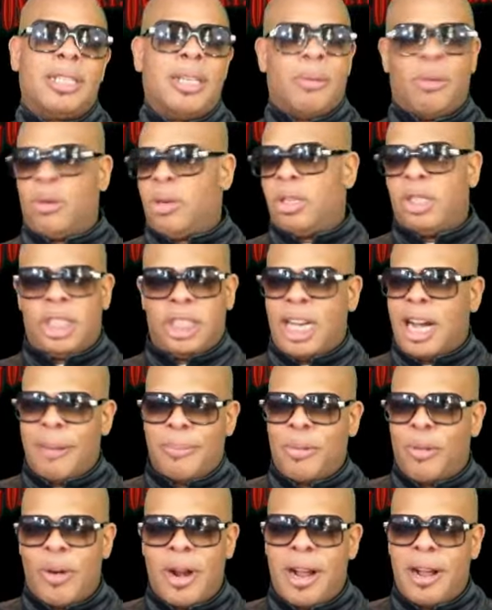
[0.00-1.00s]
I'm going to
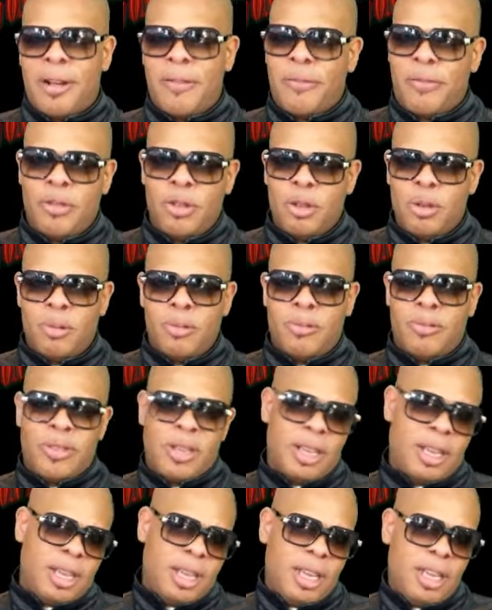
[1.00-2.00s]
shop around for you
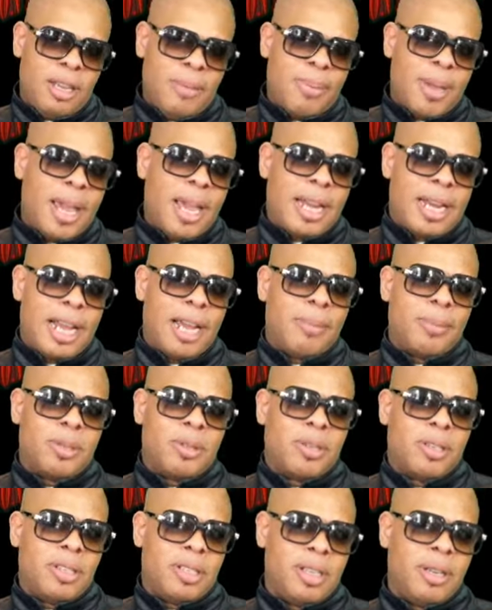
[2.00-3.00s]
via eBay and
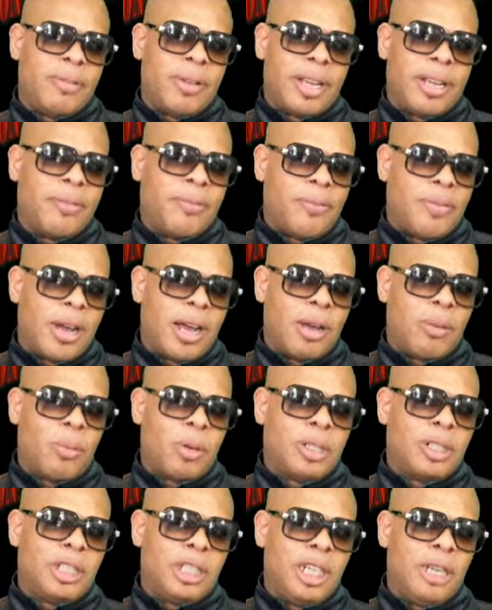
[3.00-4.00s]
Amazon to see if I can find
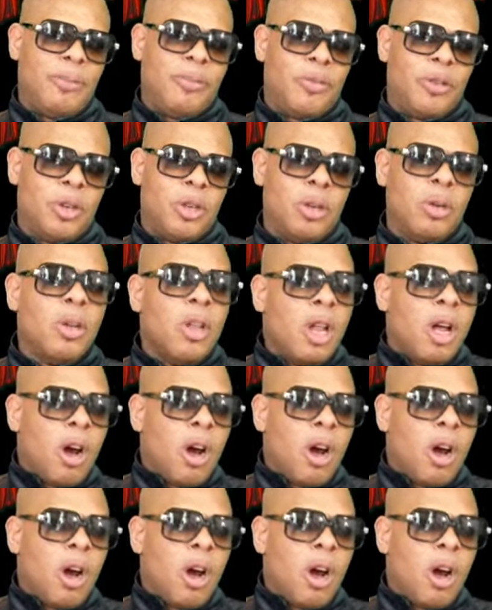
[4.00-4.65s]
one cheap for you.